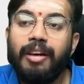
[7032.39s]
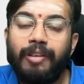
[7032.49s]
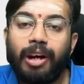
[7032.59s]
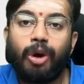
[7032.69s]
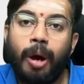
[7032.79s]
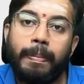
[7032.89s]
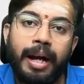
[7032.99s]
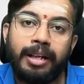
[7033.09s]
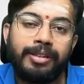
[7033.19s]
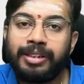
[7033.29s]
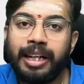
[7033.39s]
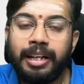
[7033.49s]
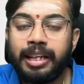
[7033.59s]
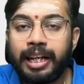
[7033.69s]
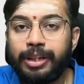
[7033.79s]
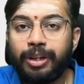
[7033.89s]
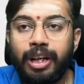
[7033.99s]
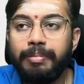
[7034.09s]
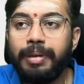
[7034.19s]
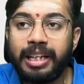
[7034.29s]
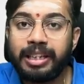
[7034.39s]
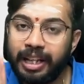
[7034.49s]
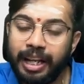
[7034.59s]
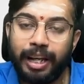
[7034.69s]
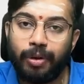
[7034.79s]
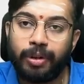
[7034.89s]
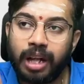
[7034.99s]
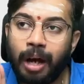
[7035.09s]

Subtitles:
For cooperative society, threshold limit is 3 crores.